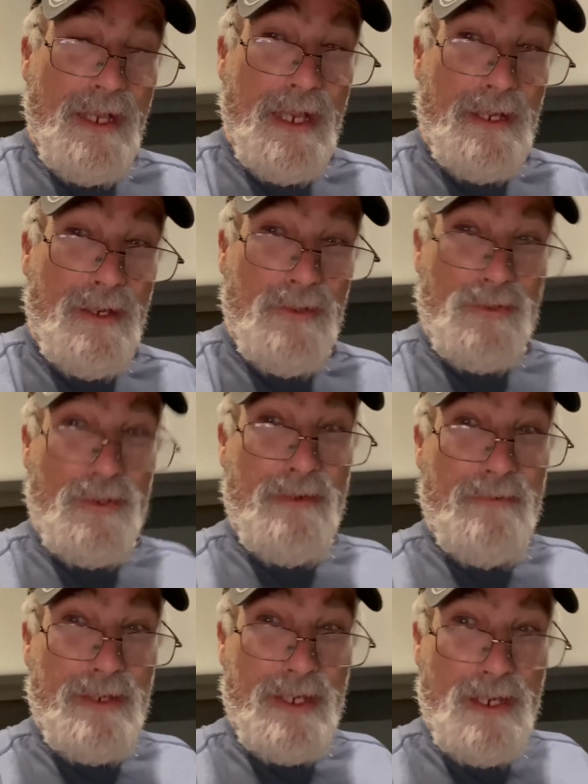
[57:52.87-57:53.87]
and I don't
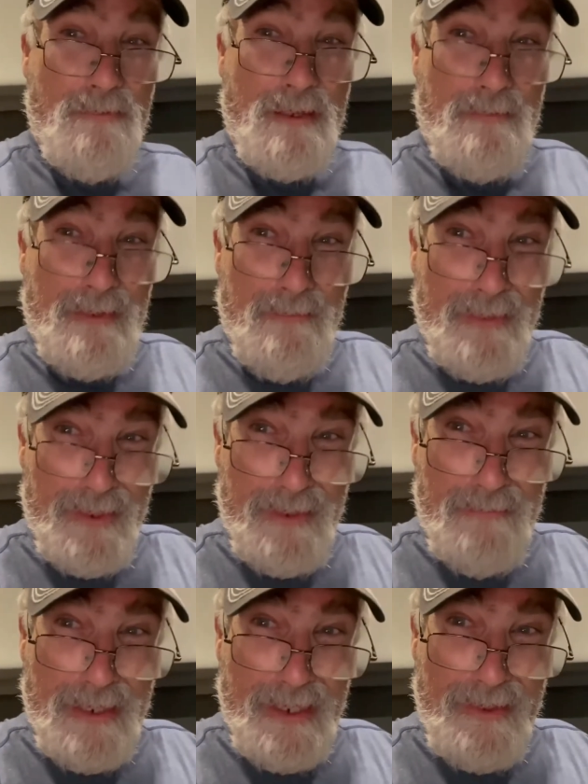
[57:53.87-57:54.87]
even care about my
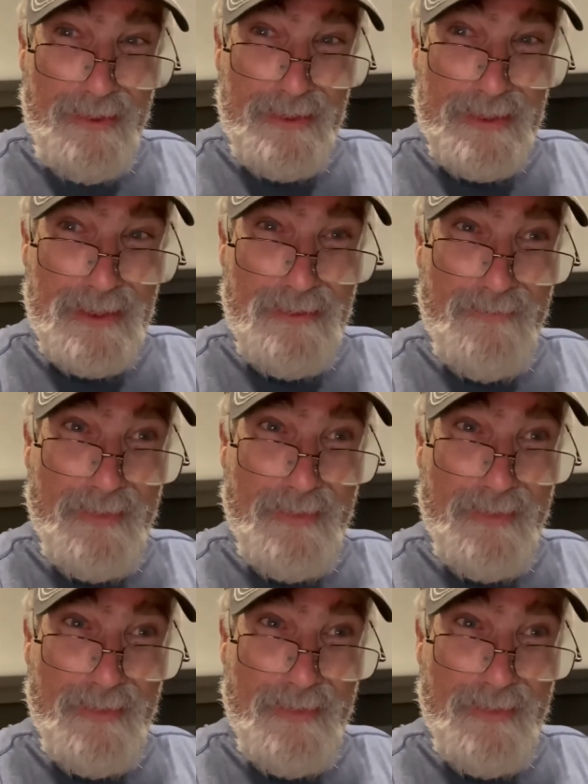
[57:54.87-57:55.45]
million miles